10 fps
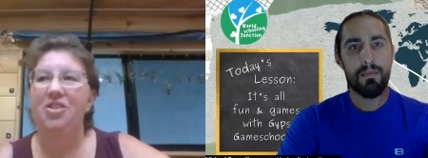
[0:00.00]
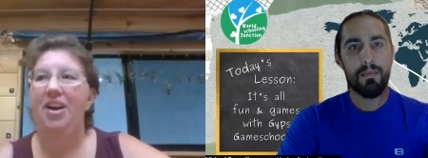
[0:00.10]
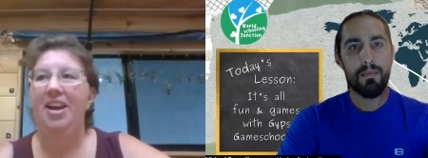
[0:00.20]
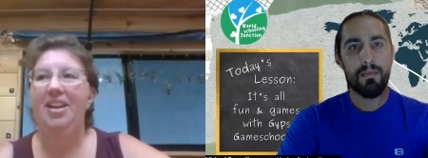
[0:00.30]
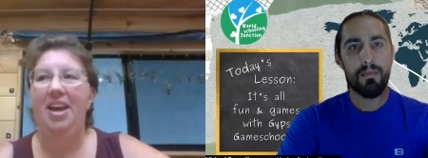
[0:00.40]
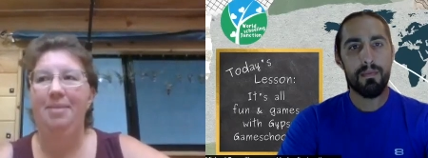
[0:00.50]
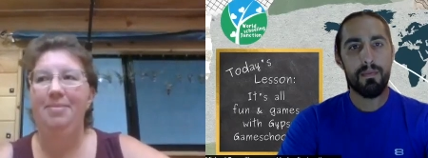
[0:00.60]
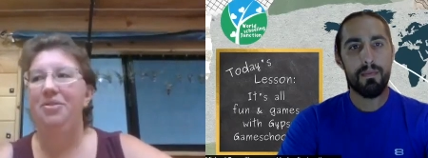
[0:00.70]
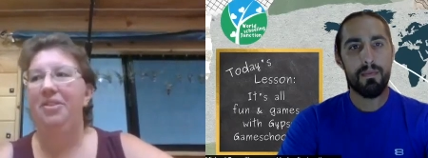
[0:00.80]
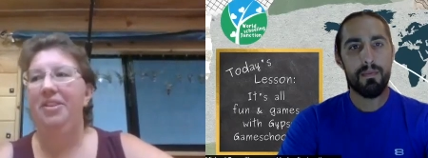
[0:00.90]
Speaker 1: trying
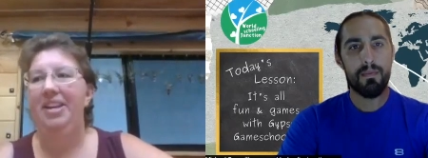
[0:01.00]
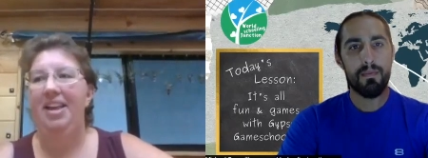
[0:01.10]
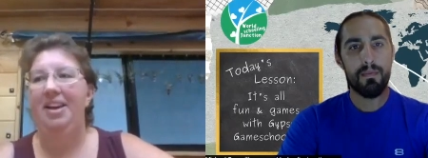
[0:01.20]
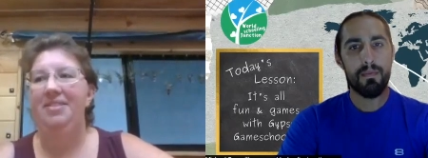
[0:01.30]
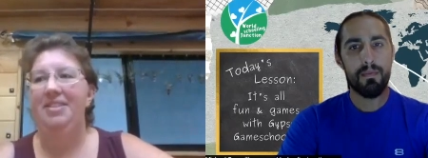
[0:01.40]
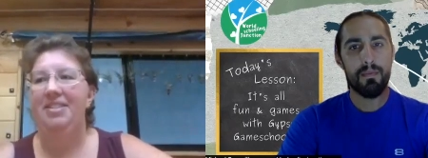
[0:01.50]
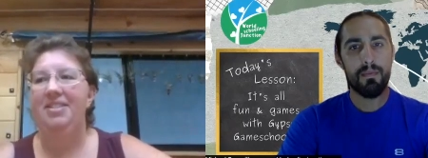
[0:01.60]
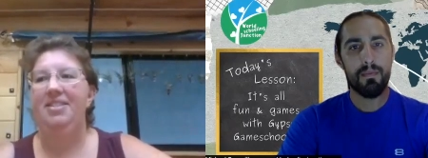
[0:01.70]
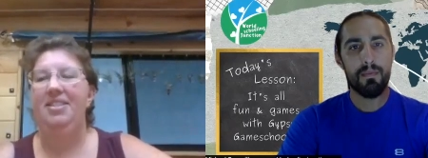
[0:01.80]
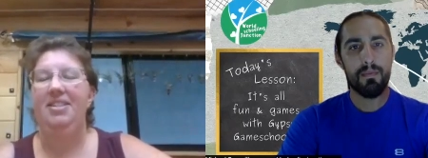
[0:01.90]
game schooling. That
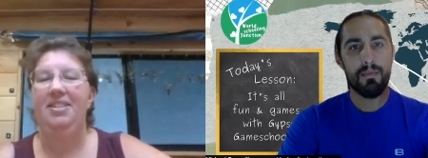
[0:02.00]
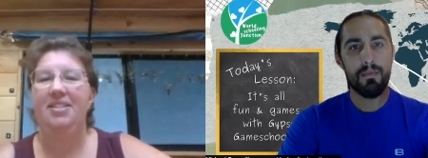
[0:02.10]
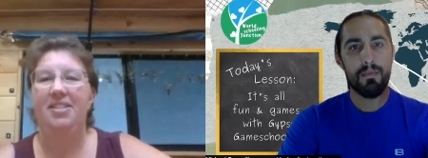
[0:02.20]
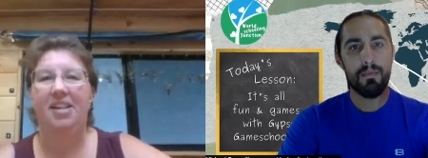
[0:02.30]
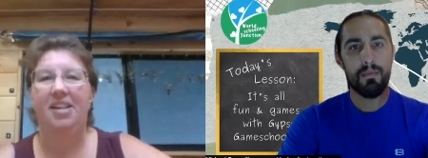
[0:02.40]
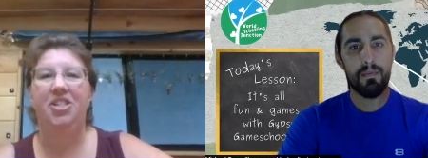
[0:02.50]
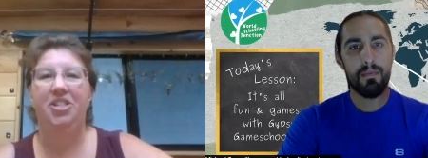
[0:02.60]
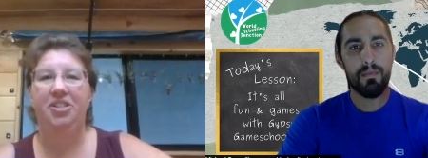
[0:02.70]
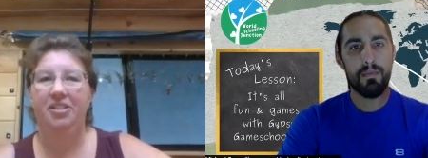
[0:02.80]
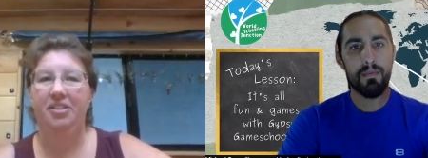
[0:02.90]
was
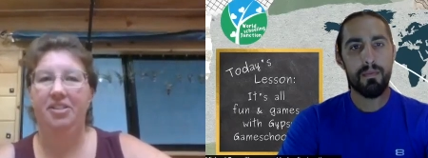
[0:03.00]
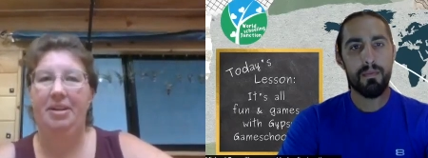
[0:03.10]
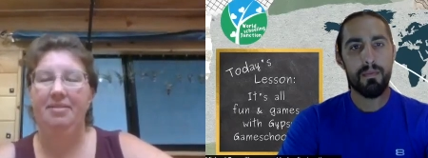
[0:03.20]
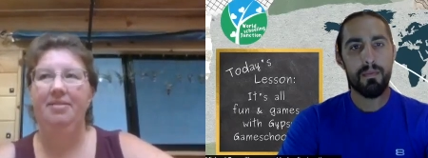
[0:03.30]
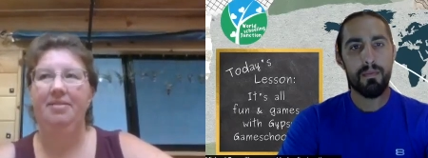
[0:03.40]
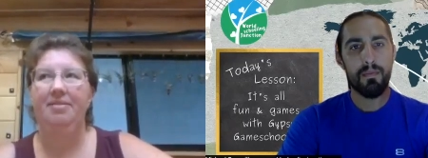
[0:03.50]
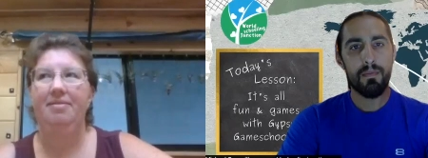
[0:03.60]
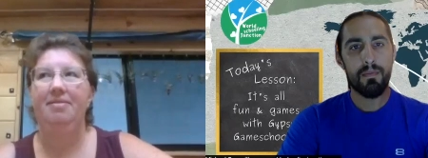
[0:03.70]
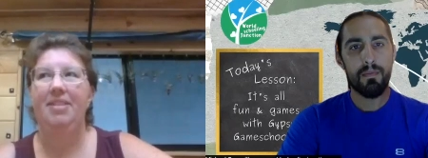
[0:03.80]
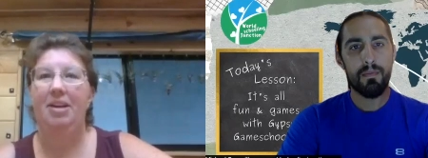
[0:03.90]
such, I mean,
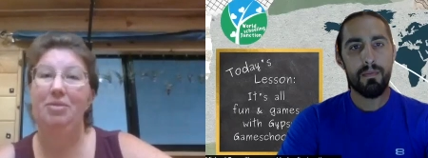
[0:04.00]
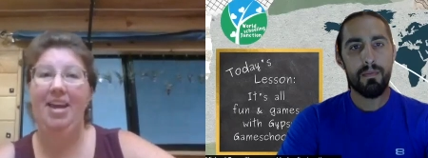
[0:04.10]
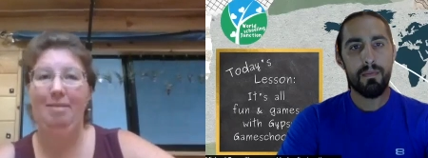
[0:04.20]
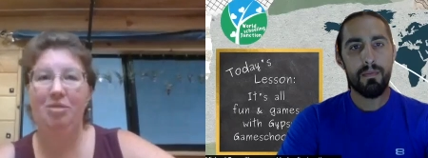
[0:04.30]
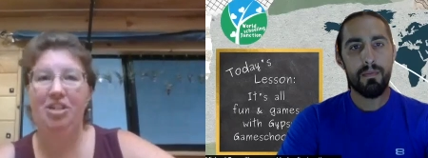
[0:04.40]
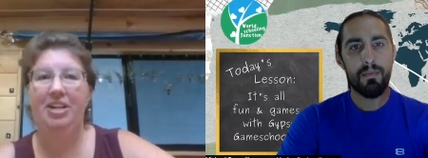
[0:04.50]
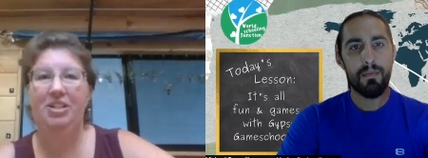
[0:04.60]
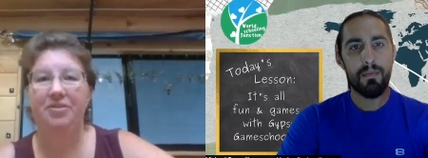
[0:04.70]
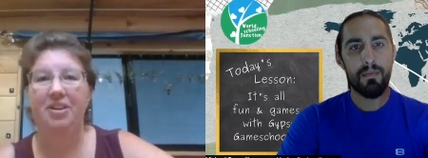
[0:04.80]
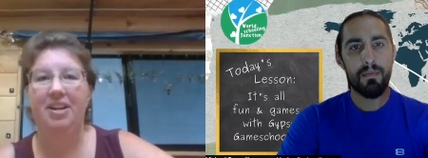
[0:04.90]
it was a game
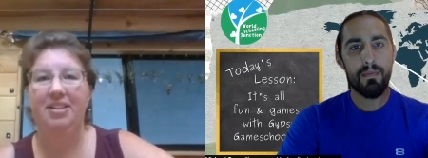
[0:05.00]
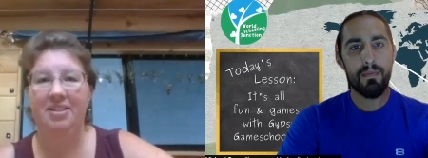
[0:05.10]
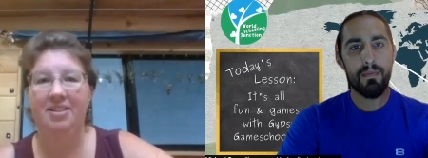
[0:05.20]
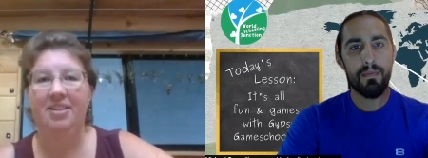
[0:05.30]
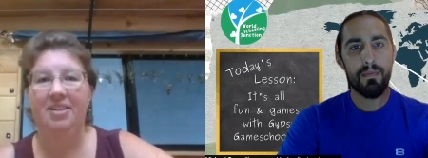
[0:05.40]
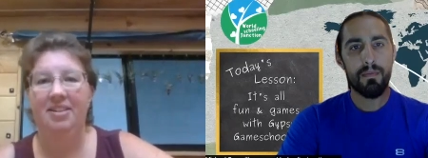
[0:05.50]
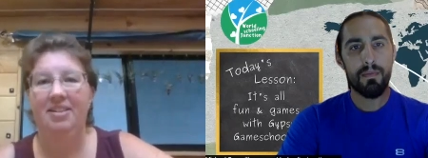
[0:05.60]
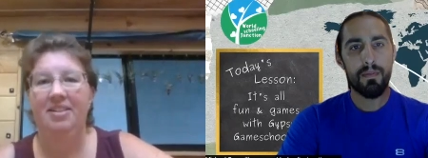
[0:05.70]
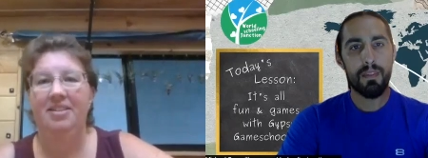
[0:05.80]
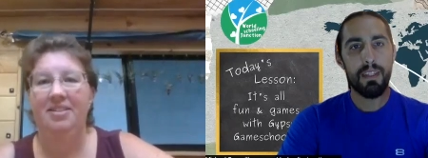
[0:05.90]
changer for us.
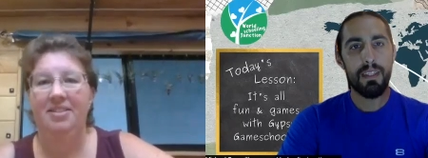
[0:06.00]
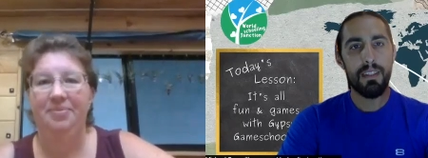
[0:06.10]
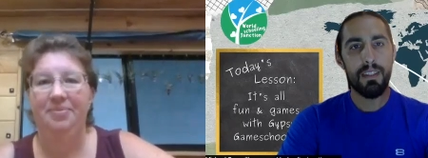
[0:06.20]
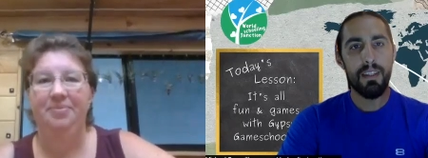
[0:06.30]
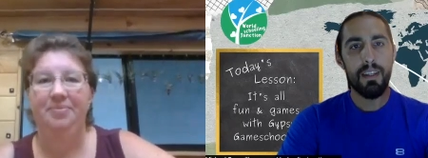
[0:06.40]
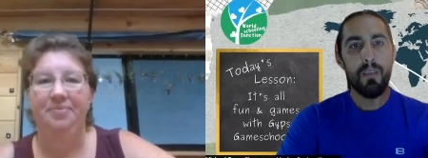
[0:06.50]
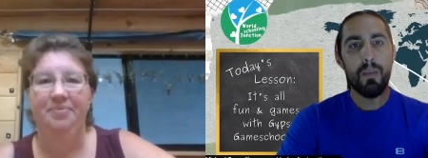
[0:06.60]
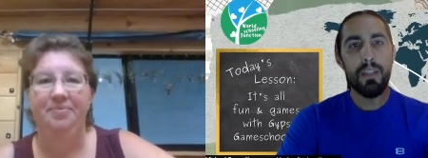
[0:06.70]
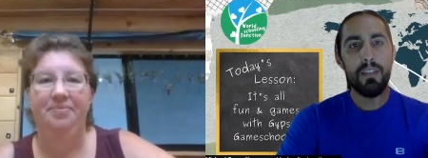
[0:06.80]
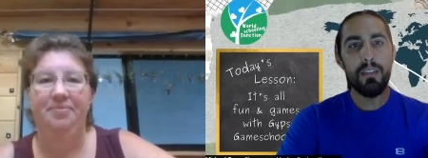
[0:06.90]
Speaker 2: Yeah.
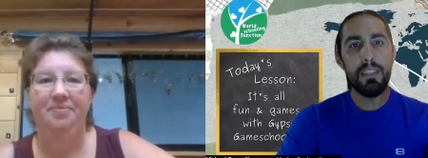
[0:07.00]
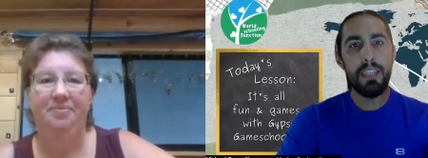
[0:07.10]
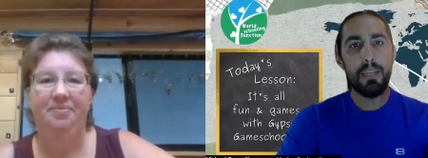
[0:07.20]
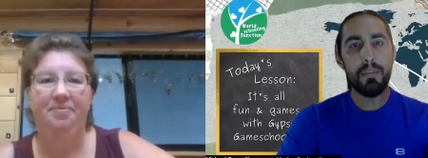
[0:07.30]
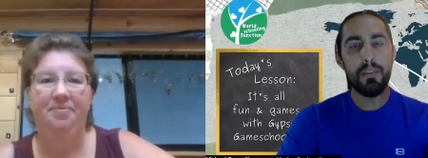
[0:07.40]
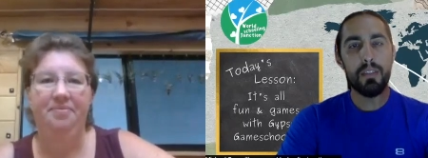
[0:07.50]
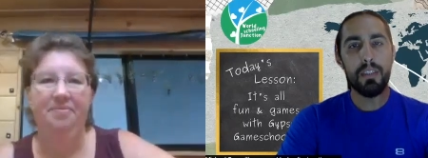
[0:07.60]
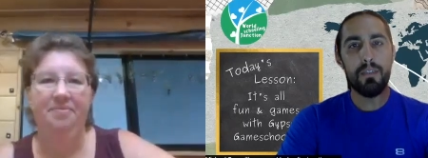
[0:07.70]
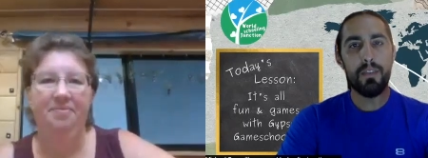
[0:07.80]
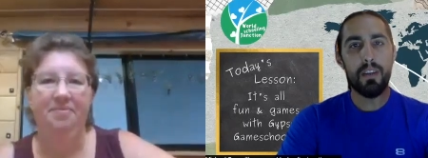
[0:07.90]
Where do you see game
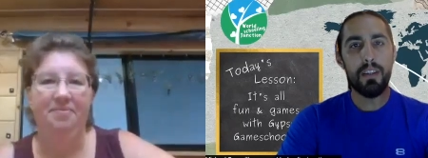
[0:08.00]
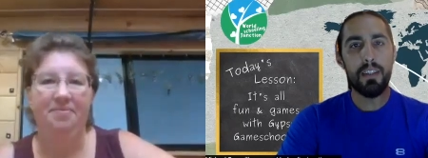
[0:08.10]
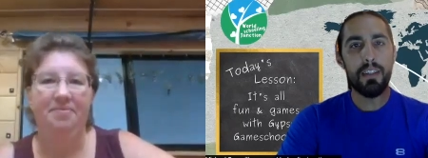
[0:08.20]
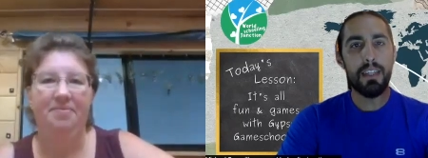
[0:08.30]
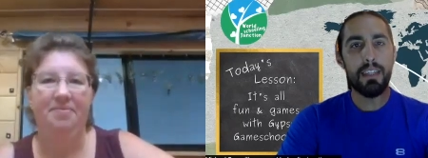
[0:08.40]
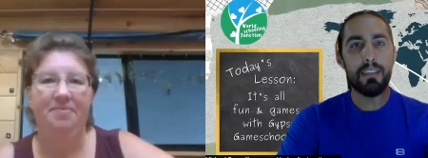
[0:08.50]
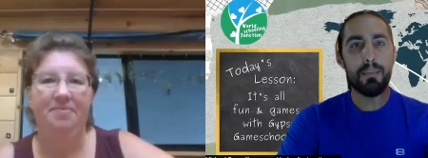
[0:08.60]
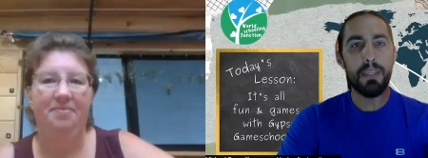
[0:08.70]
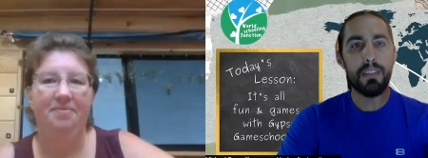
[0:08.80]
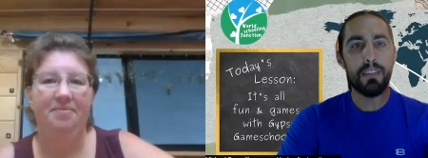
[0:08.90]
schooling falling on that
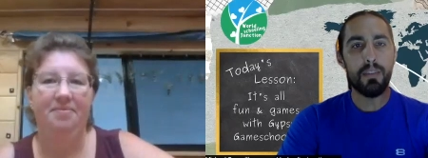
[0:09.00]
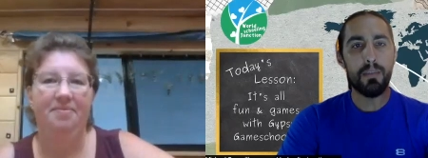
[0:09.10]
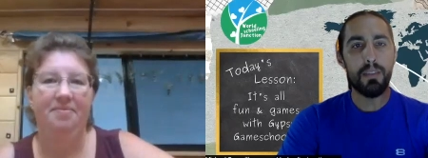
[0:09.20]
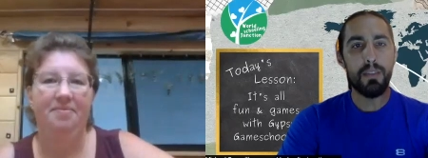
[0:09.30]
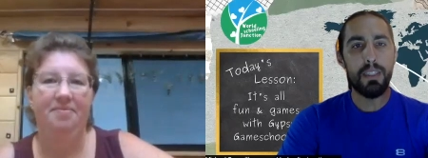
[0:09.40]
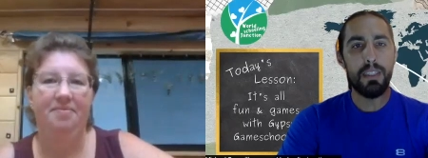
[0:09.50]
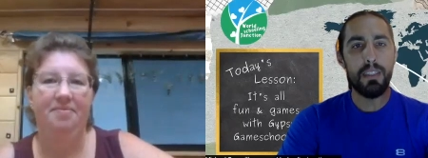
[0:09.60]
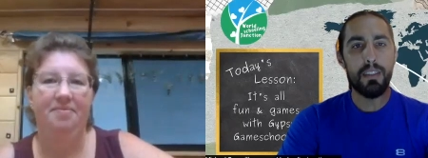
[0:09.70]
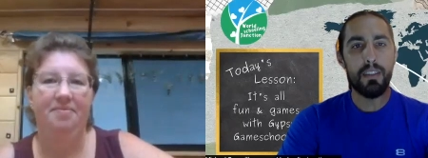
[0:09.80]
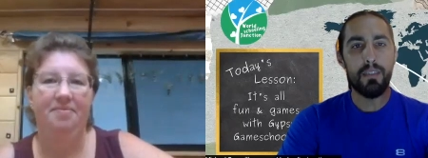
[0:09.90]
spectrum
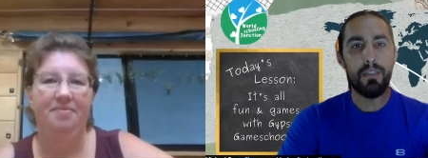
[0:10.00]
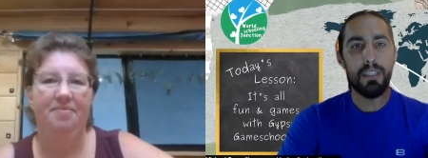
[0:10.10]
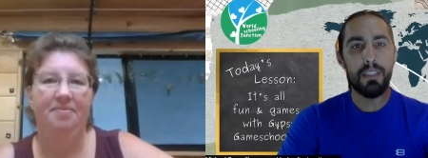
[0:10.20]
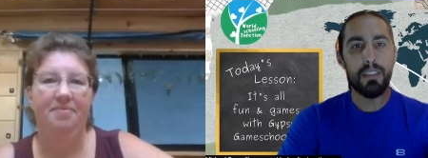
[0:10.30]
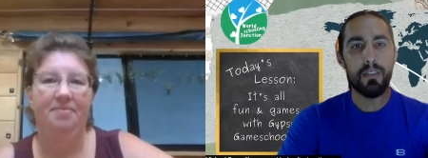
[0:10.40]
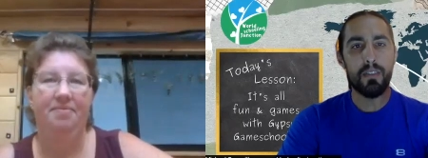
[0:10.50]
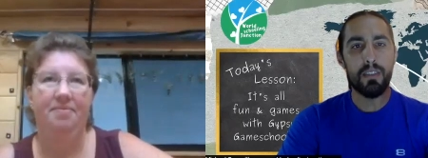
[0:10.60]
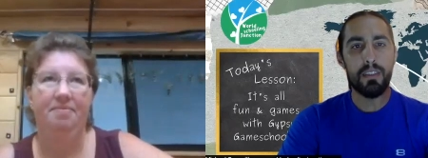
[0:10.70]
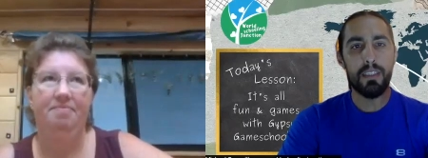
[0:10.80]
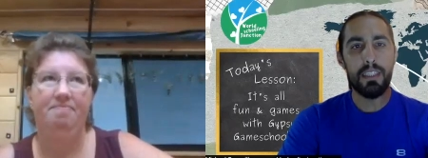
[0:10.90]
between, you know,
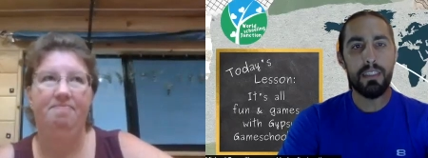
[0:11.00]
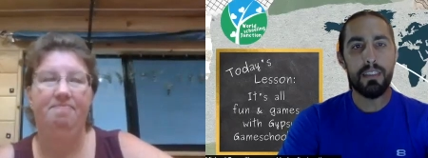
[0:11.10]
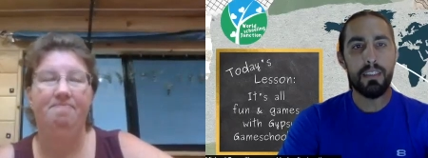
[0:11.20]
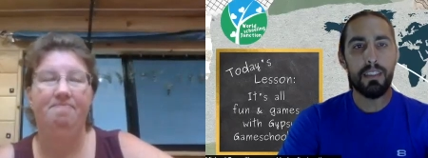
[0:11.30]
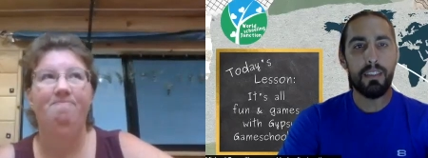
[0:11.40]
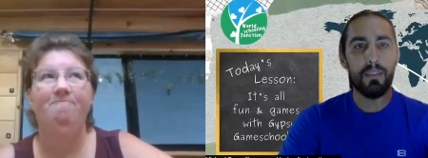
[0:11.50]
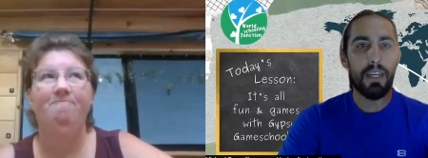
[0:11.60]
conventional education,